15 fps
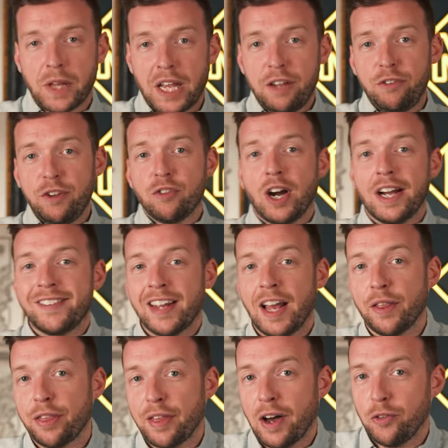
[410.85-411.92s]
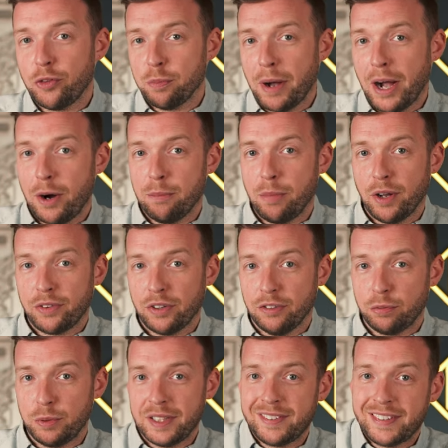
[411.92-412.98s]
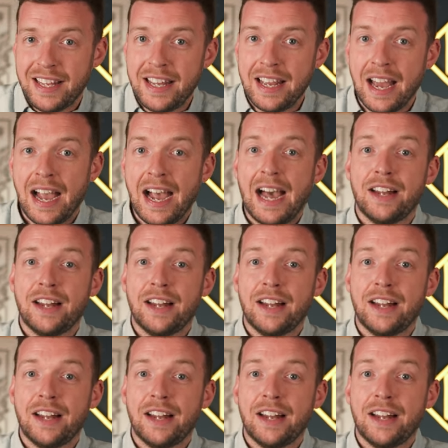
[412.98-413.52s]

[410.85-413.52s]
If you've got a £10,000 bottle of whiskey